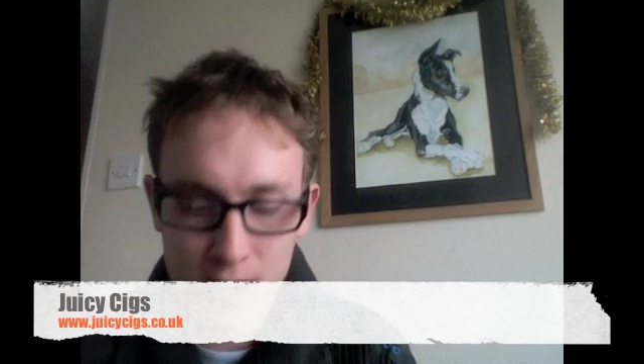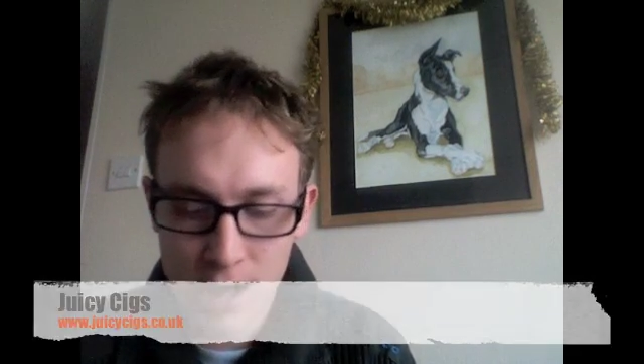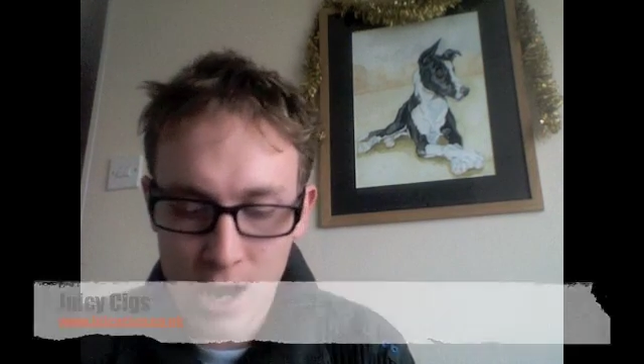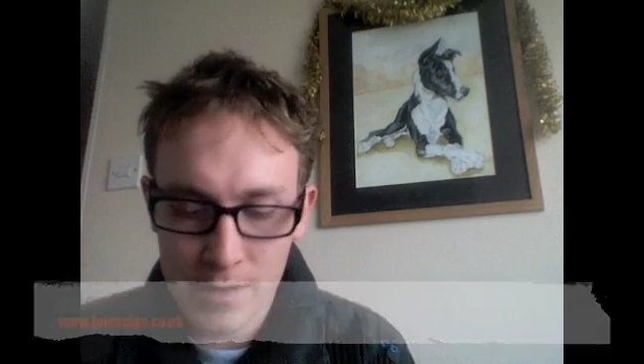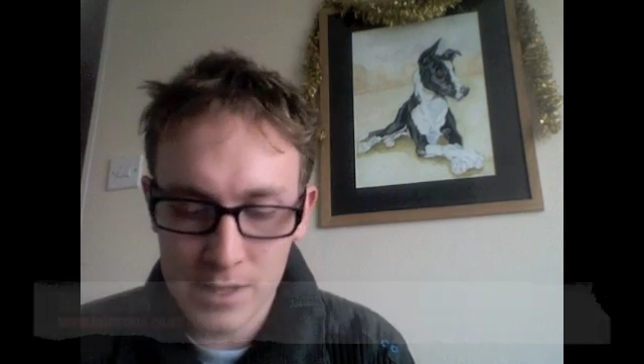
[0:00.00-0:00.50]

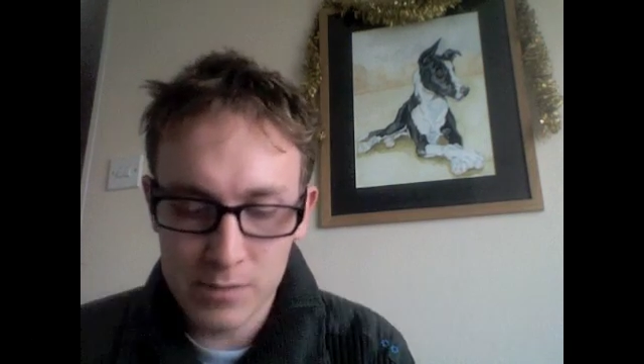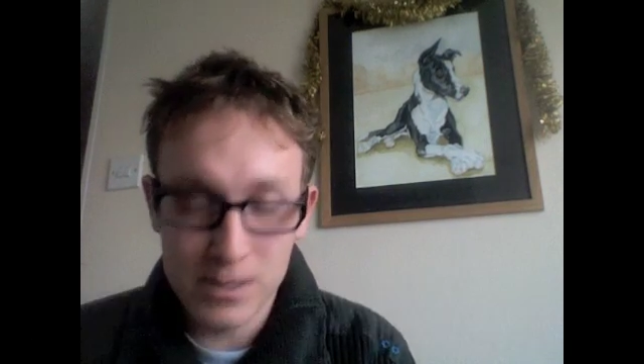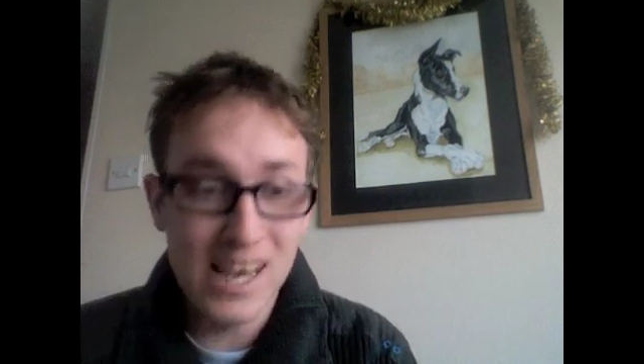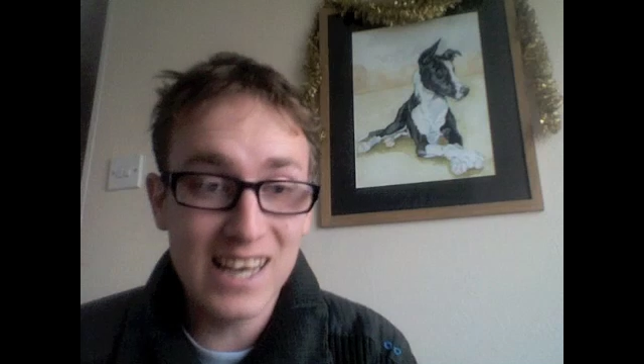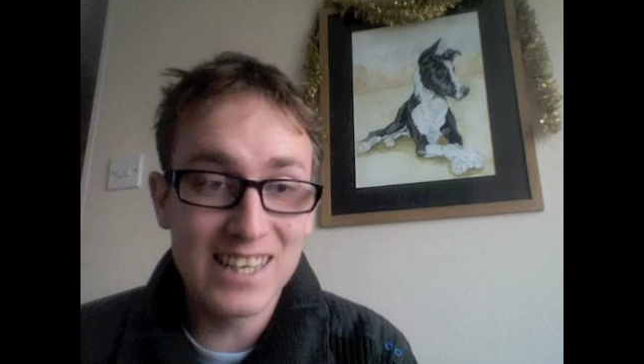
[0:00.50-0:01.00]
It's my
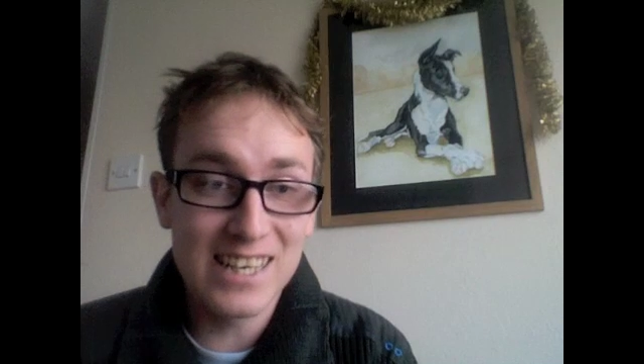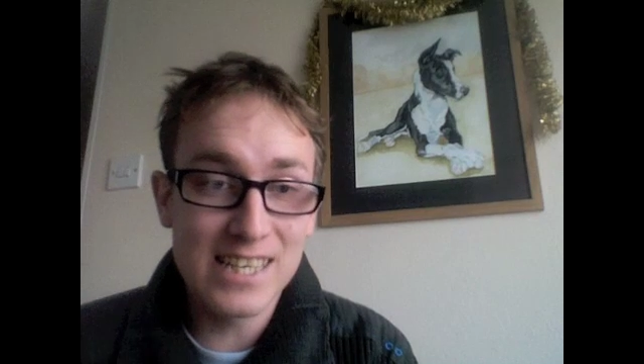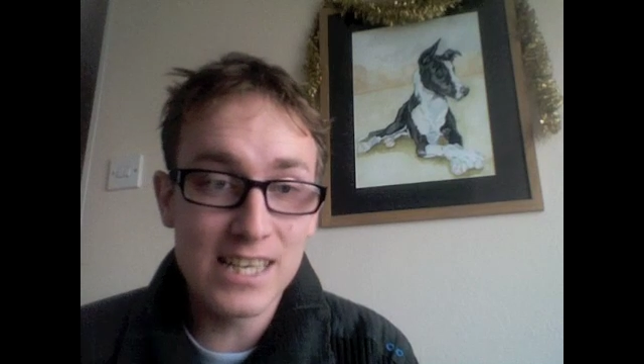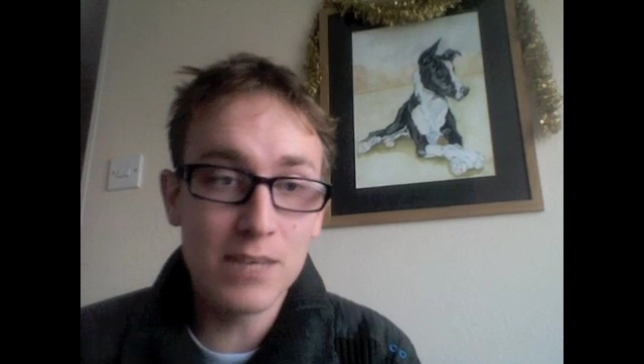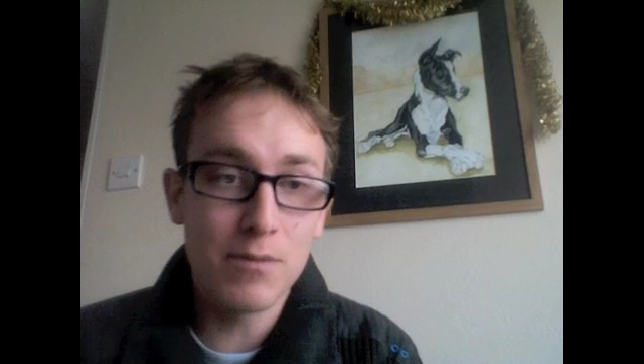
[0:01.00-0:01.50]
second
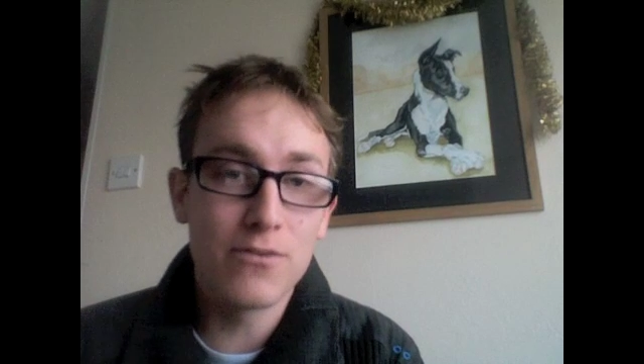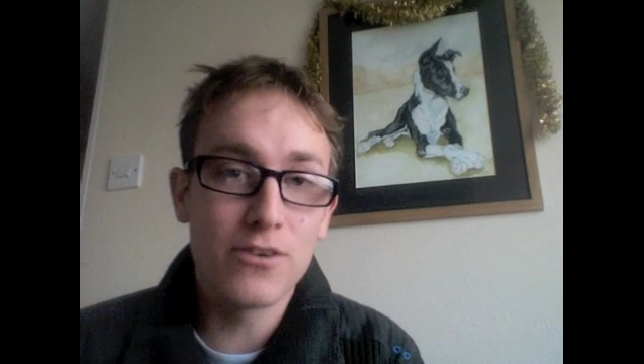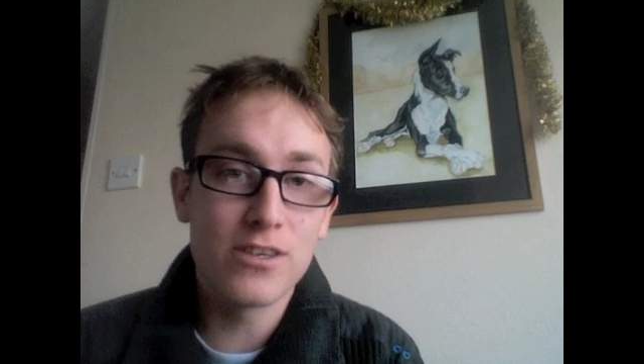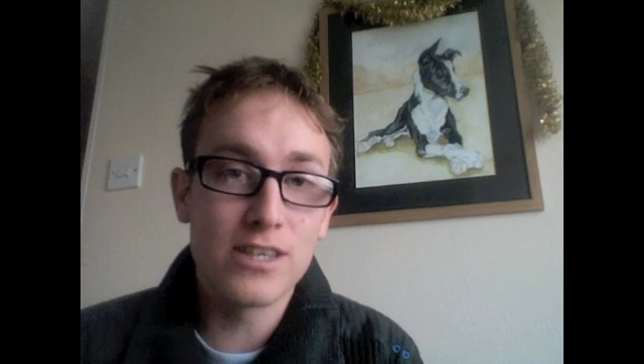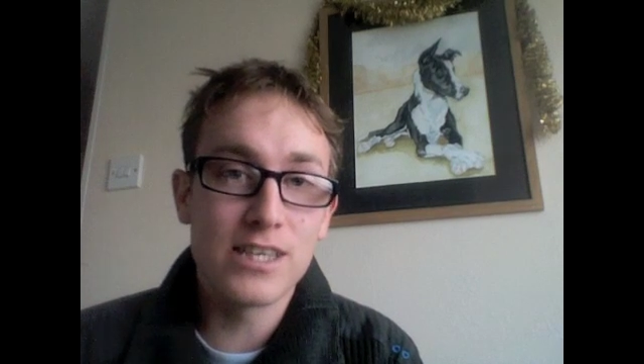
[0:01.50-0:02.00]
e-cig. My
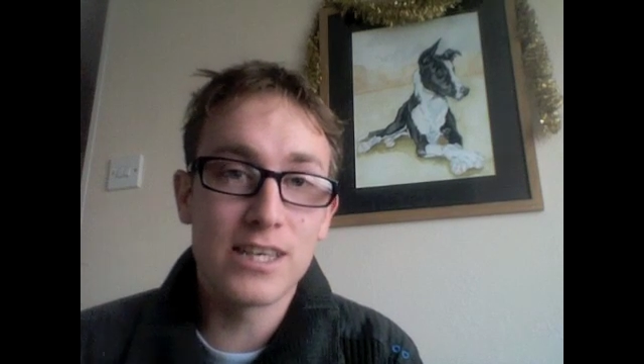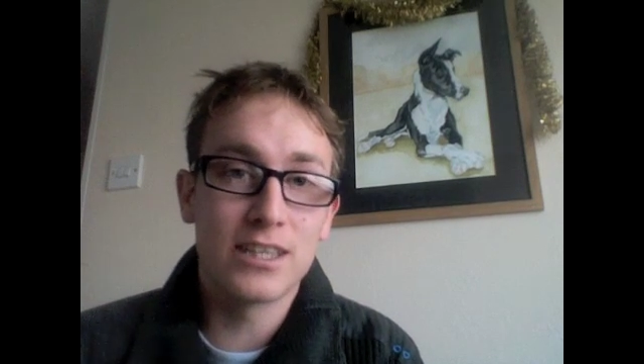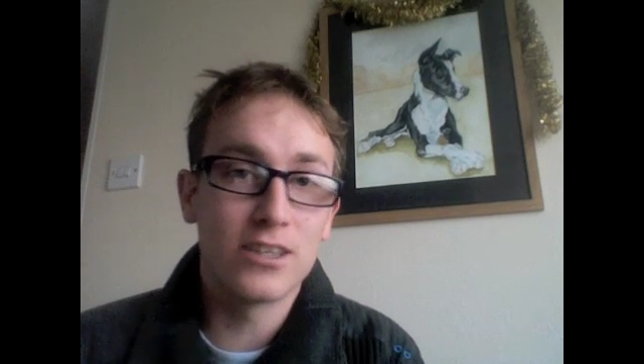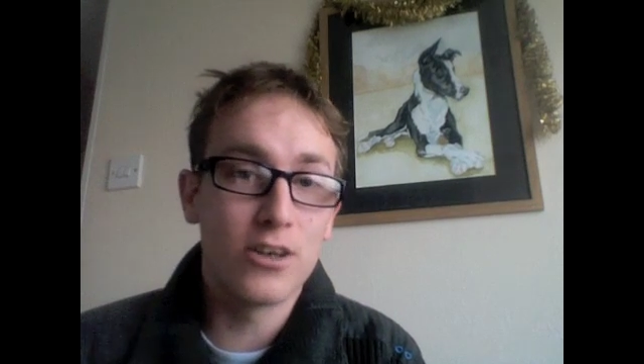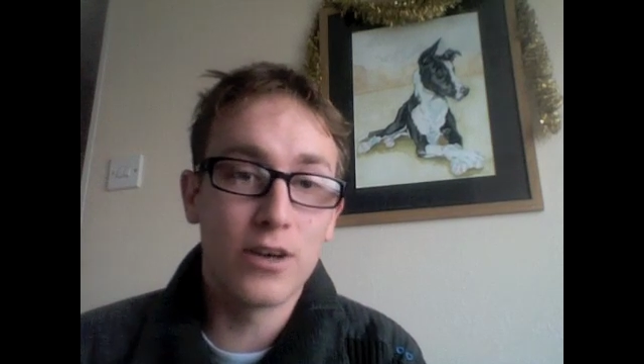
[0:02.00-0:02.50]
first e-cig
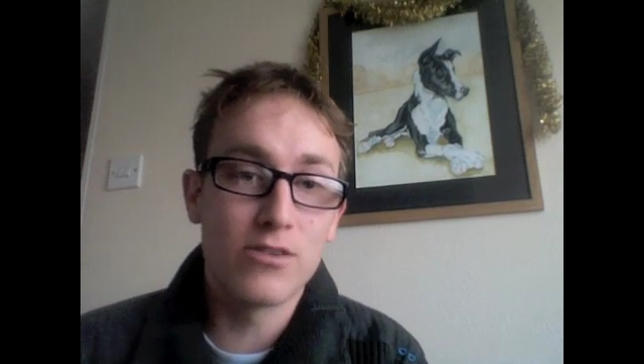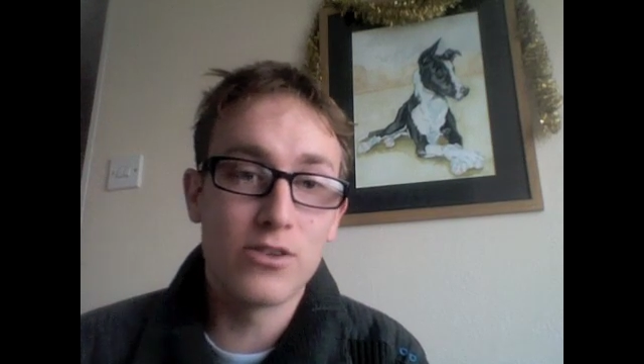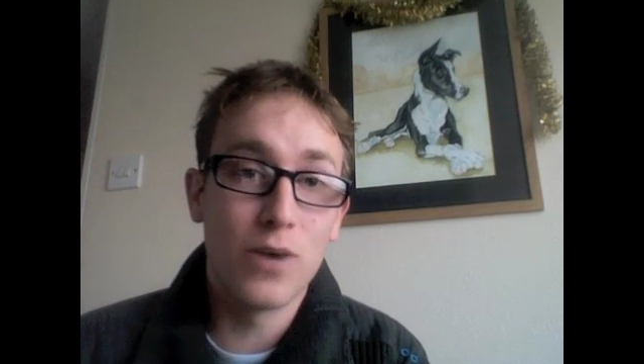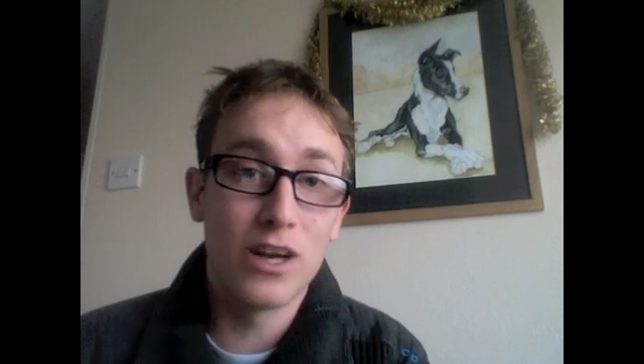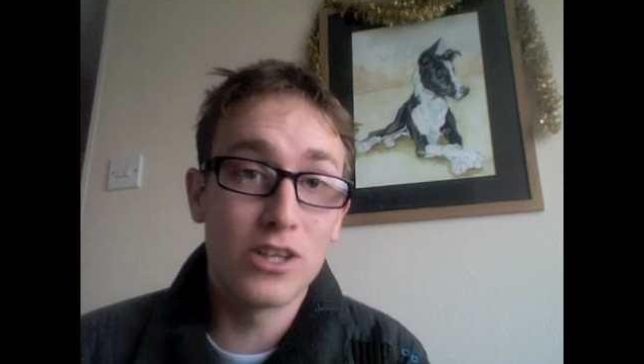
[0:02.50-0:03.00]
didn't go down too
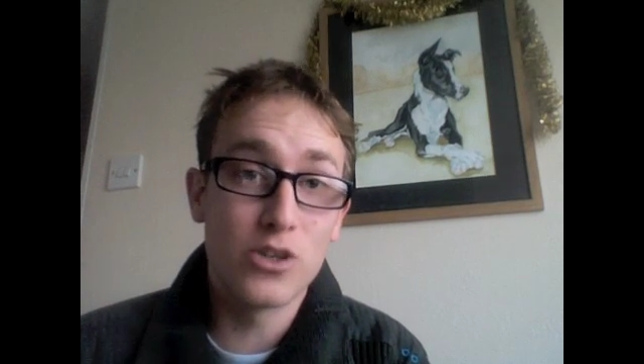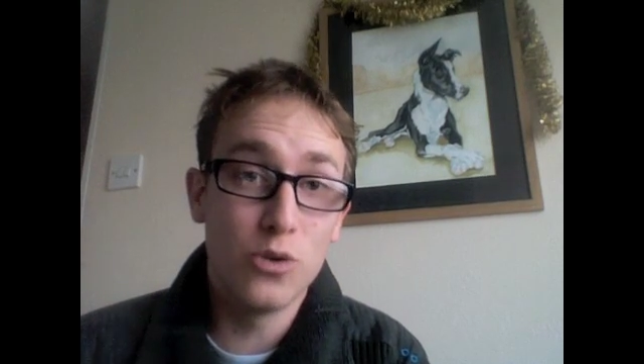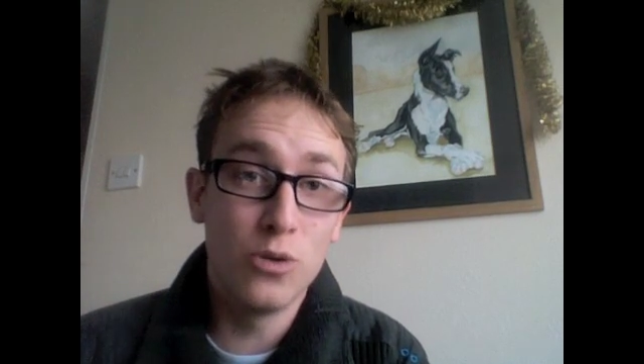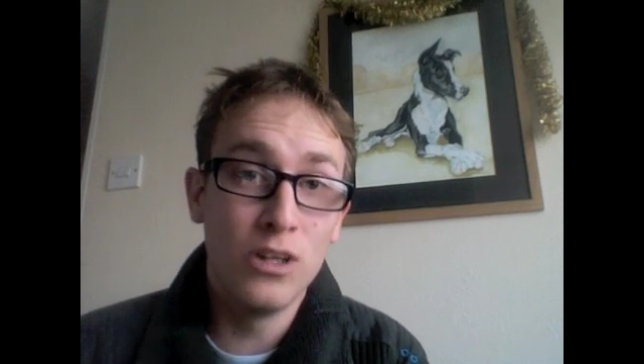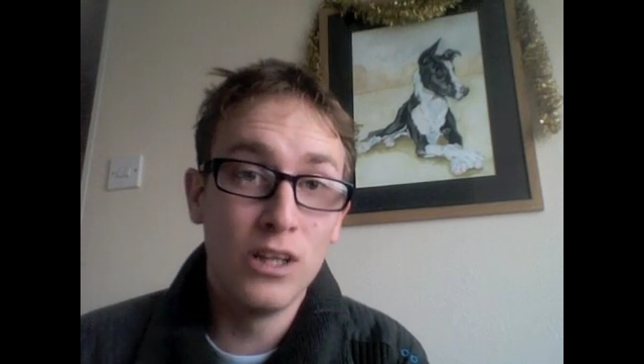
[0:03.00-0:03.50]
well at
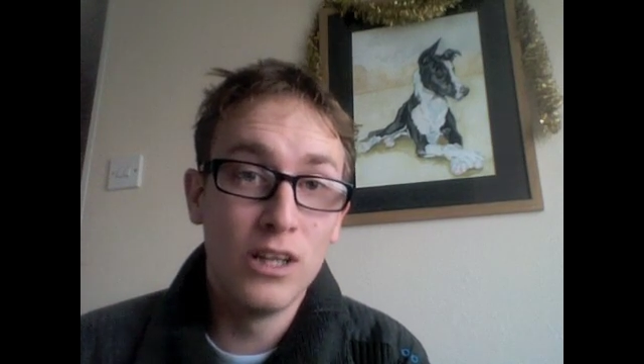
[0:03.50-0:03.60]
all.